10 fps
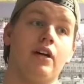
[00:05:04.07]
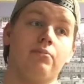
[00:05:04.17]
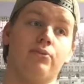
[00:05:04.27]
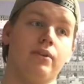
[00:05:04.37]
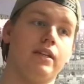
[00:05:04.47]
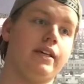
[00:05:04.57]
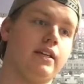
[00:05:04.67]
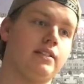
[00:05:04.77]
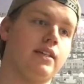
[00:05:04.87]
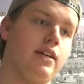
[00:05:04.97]
I'm really
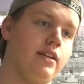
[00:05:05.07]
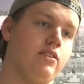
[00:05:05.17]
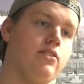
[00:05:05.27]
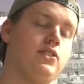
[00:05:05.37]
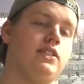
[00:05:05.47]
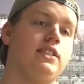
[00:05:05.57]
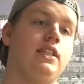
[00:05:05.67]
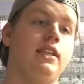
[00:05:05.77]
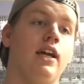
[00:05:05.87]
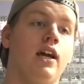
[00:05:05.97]
excited to
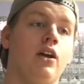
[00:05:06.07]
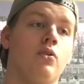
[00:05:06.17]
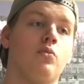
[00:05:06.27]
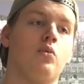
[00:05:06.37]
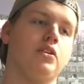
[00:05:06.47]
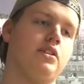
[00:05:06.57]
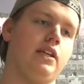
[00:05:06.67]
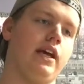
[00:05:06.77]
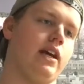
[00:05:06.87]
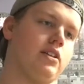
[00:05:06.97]
see what
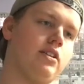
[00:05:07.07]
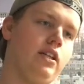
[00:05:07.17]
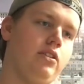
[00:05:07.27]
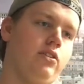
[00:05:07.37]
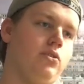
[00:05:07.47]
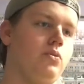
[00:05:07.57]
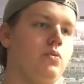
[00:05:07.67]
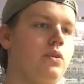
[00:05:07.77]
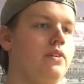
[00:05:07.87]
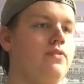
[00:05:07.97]
they actually do
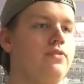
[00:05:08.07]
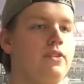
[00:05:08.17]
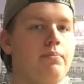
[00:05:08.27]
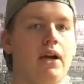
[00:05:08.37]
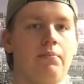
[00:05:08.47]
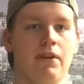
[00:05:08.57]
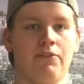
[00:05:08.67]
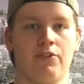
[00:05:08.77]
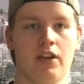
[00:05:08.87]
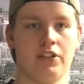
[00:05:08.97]
with the Batman
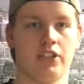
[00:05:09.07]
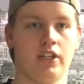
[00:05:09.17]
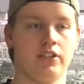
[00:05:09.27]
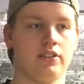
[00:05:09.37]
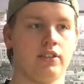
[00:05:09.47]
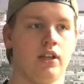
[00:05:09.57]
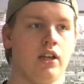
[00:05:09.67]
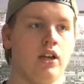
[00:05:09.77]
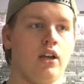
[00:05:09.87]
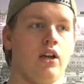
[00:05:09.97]
franchise,
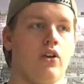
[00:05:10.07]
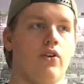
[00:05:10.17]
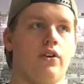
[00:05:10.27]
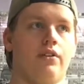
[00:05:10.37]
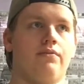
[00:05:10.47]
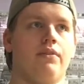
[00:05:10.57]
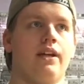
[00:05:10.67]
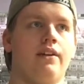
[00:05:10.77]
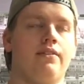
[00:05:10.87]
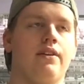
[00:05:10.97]
or
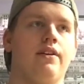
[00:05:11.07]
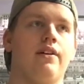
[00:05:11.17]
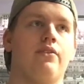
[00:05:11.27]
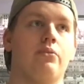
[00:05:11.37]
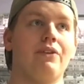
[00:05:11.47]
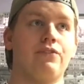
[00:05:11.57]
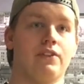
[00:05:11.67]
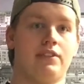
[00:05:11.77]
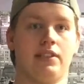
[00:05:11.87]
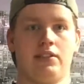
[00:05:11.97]

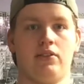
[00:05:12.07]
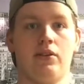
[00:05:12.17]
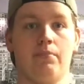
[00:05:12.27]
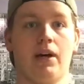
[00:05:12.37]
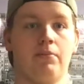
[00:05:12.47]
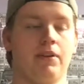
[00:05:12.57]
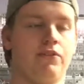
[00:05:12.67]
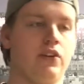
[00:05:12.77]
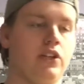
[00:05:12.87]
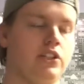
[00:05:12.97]
references to the Batman
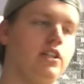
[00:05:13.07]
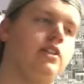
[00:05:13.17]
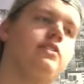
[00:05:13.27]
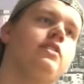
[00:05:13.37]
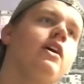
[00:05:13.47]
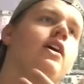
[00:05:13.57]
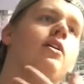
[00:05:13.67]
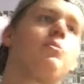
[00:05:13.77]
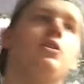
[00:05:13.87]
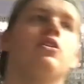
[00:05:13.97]
franchise,
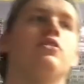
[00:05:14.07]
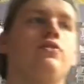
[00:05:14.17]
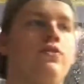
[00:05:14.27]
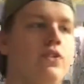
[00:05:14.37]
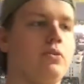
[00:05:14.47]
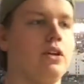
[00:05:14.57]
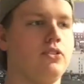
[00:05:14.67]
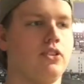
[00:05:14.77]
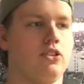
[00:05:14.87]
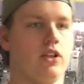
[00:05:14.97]
because throughout
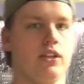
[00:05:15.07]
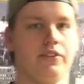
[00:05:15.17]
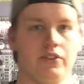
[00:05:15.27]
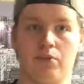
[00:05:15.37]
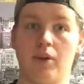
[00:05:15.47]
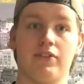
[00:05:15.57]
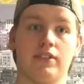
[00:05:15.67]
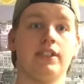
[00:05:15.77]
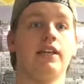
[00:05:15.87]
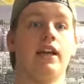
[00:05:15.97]
the trailers we've
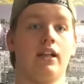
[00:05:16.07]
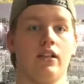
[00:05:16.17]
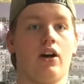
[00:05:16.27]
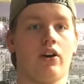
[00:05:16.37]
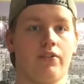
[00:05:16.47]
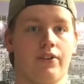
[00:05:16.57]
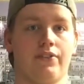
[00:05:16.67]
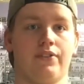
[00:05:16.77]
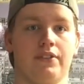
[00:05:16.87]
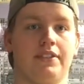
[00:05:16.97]
seen a lot of
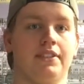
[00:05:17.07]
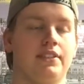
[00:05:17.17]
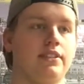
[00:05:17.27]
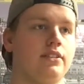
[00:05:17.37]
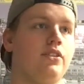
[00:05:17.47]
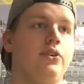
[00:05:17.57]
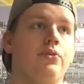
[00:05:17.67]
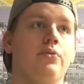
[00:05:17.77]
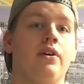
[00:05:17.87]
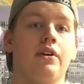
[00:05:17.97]
references
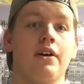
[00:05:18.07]
to